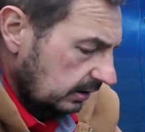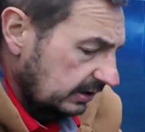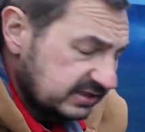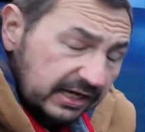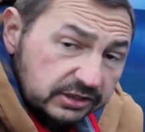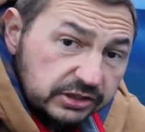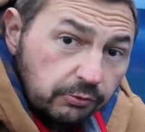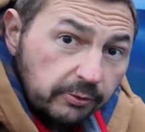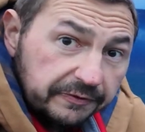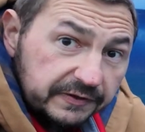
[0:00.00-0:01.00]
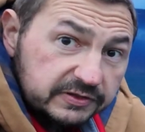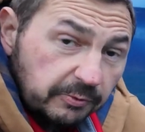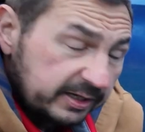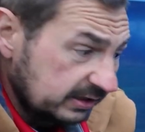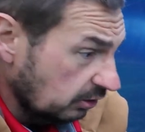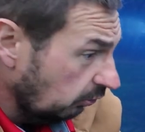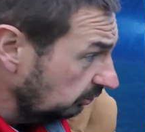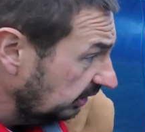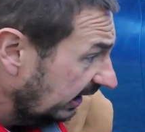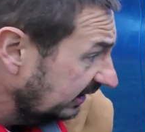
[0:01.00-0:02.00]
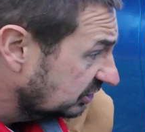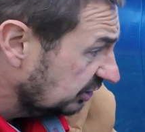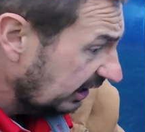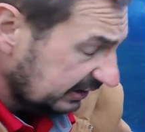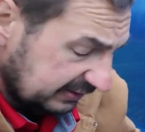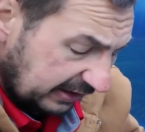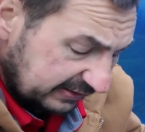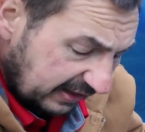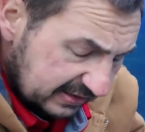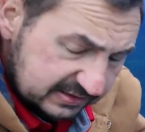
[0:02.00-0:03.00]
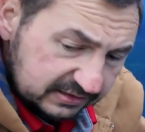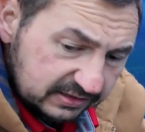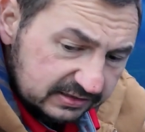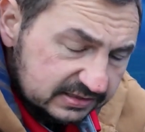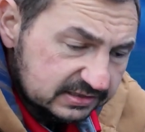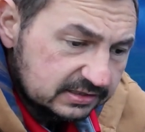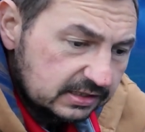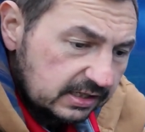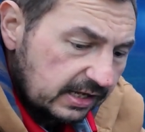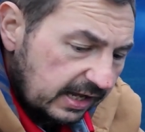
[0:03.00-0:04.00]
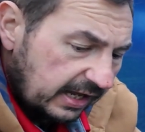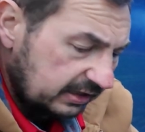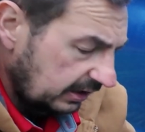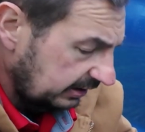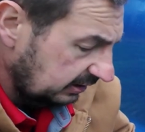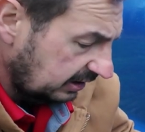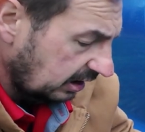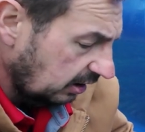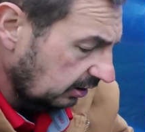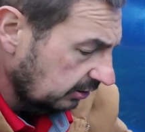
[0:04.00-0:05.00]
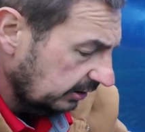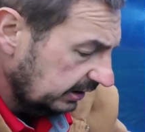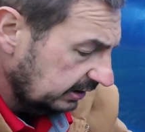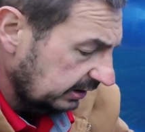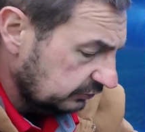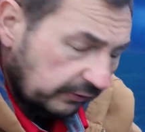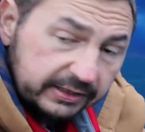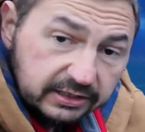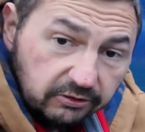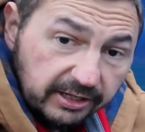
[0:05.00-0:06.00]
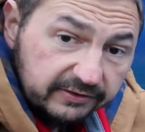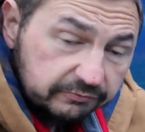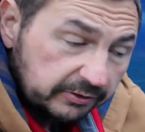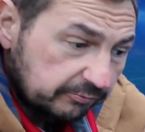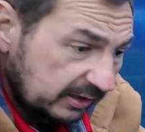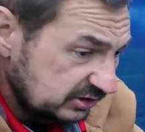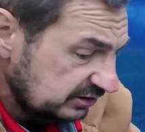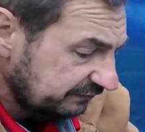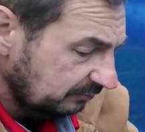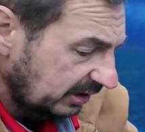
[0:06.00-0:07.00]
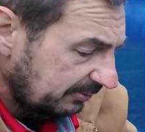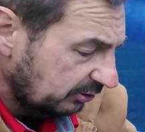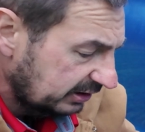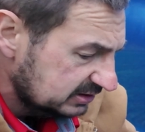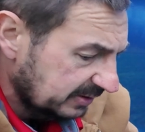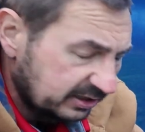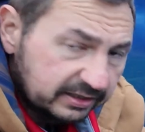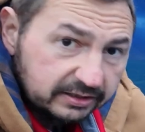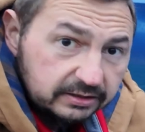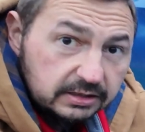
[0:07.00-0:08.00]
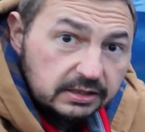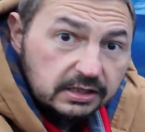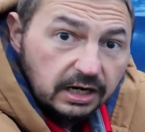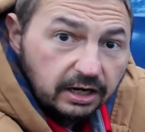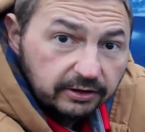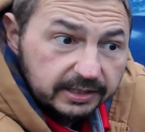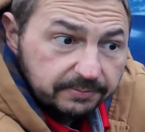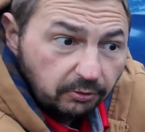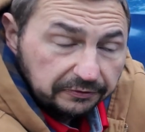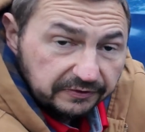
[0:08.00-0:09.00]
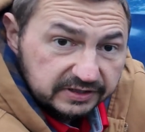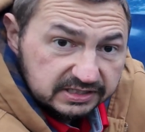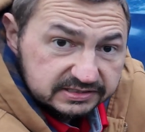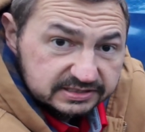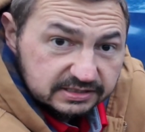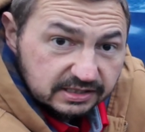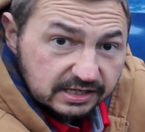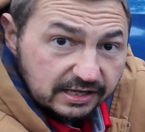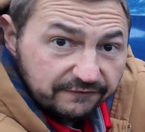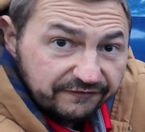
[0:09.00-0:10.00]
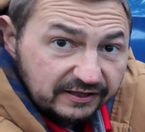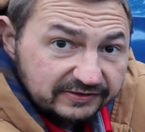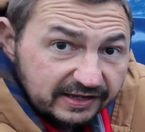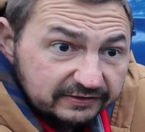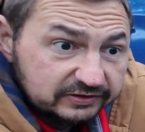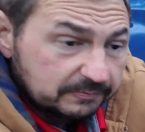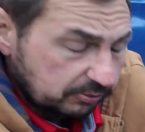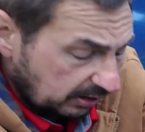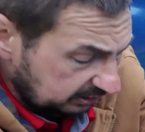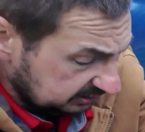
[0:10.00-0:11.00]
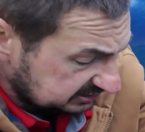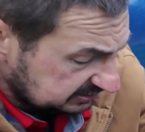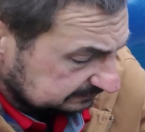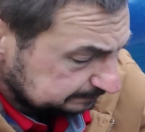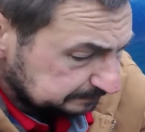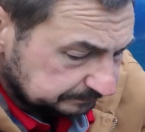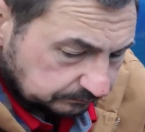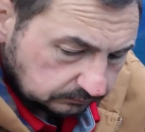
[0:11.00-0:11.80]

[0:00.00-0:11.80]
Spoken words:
it's actually worth its weight in gold. I tested this on a car in a training class with Reggy from Labocosmetica. All right, both of these, fantastic products.